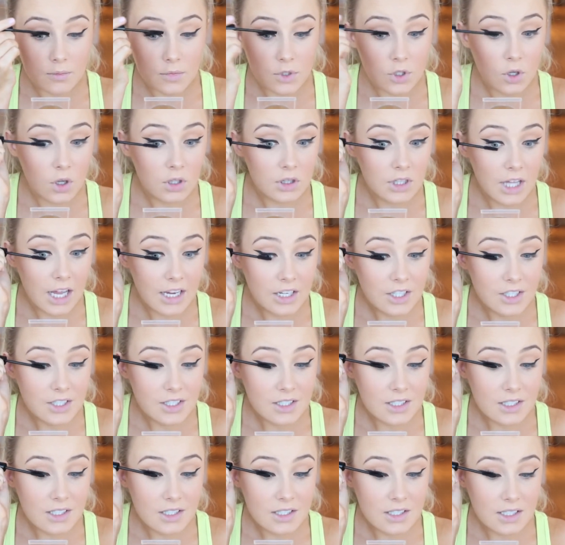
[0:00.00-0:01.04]
your
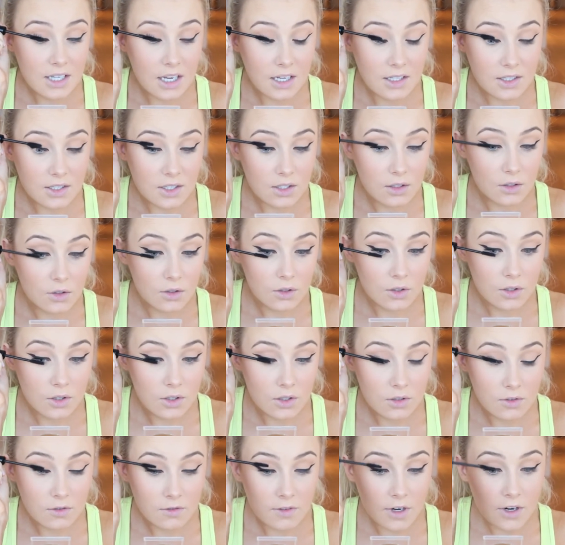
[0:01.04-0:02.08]
lashes tend to
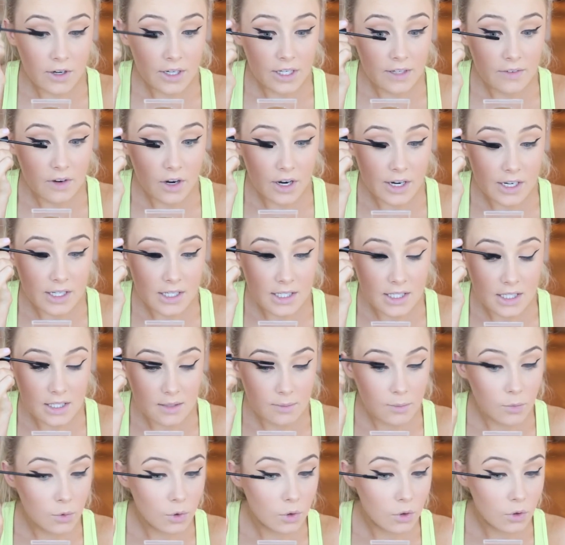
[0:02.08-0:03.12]
look very, very
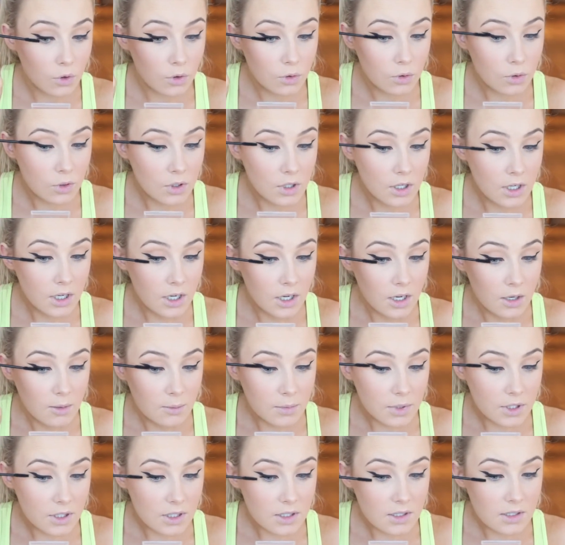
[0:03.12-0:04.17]
small
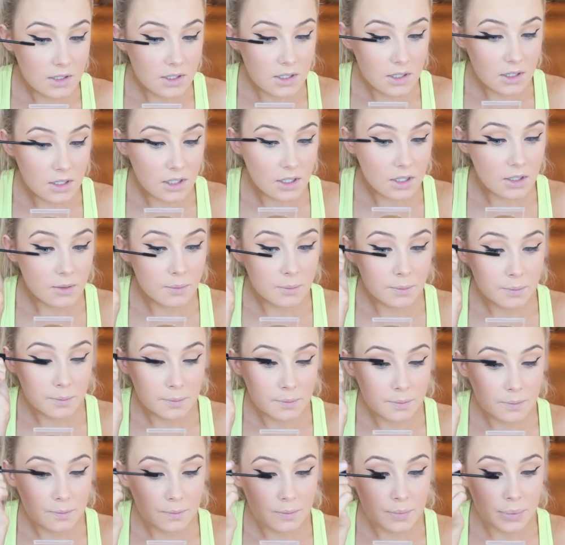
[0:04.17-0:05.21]
because the
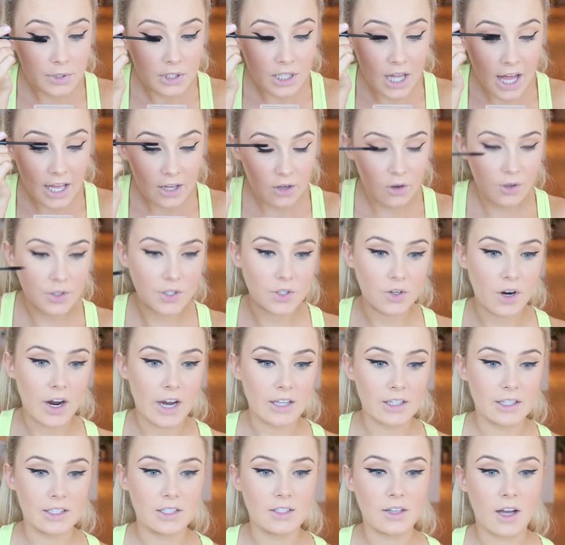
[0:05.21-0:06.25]
black on your
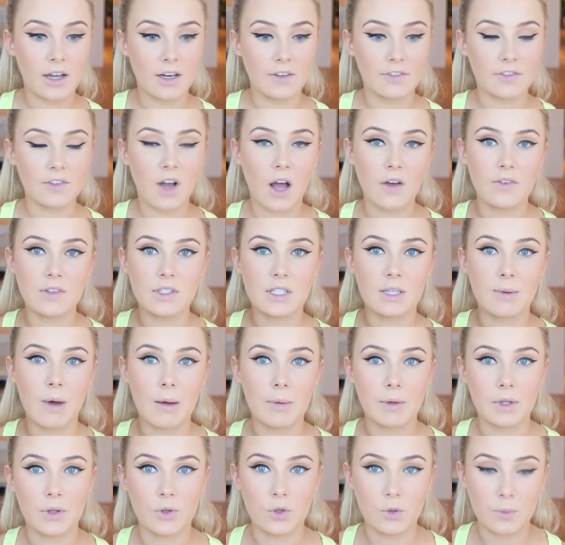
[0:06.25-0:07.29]
eyelid kind of covers them
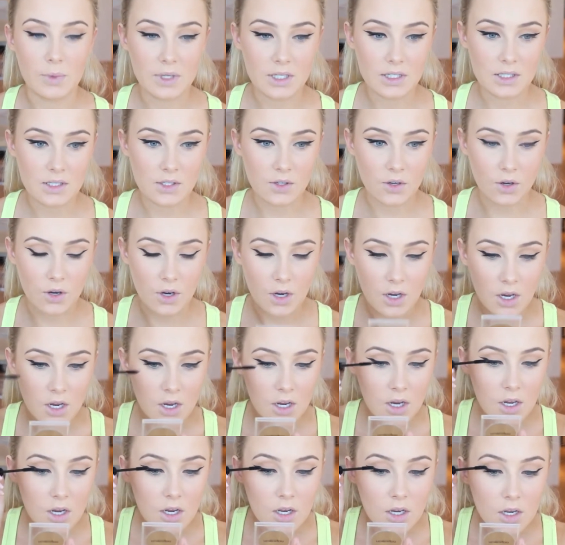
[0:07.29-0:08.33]
up a little bit, so
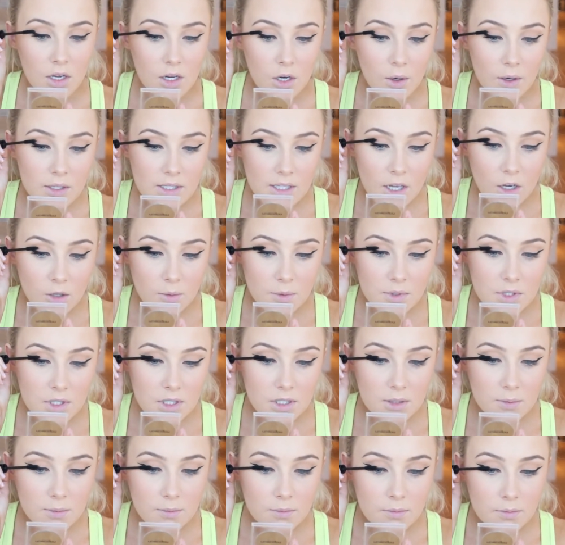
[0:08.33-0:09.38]
it always helps
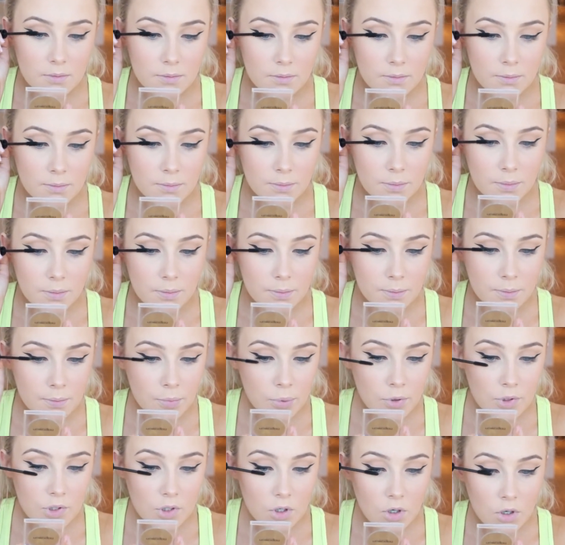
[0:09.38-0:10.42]
to
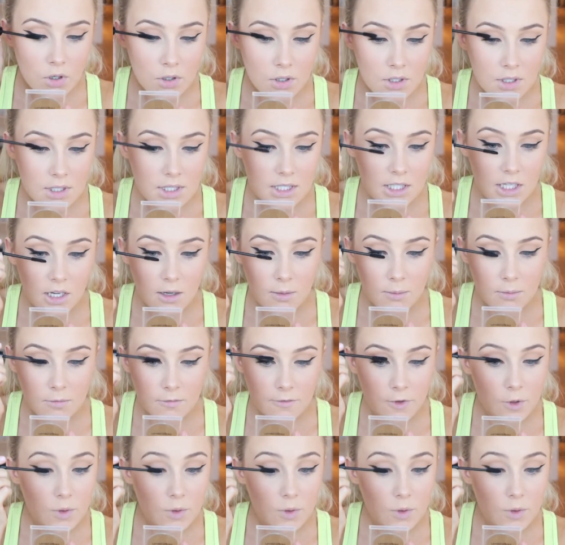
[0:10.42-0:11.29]
put on some